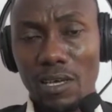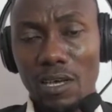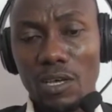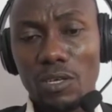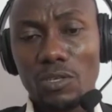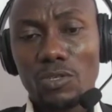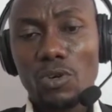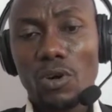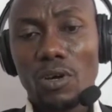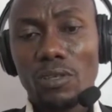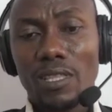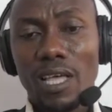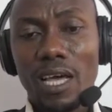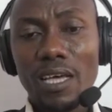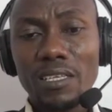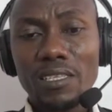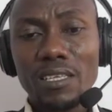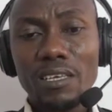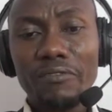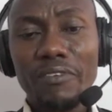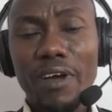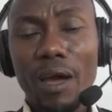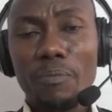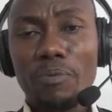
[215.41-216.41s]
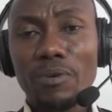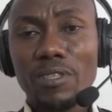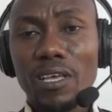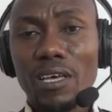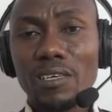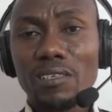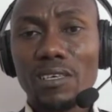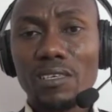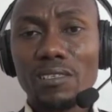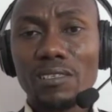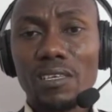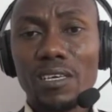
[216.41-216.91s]
So alternative
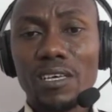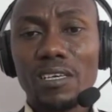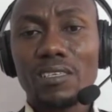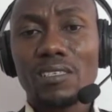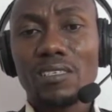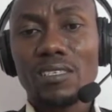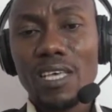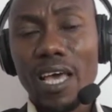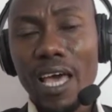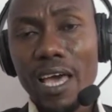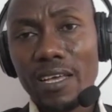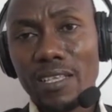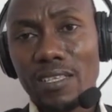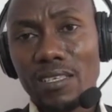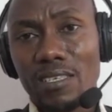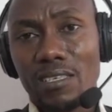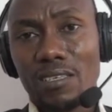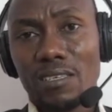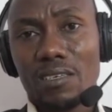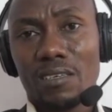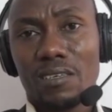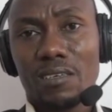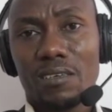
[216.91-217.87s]
hypothesis is set